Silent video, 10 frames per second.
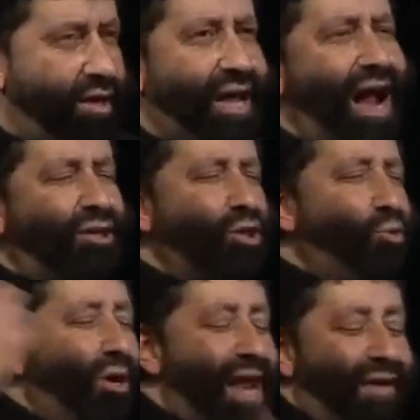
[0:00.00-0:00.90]
Doctors
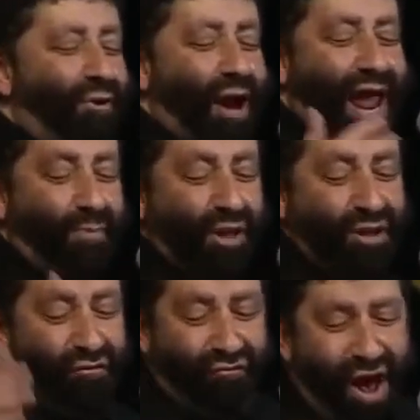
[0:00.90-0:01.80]
were never able
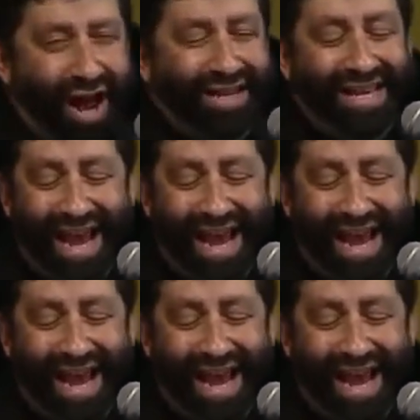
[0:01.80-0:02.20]
to find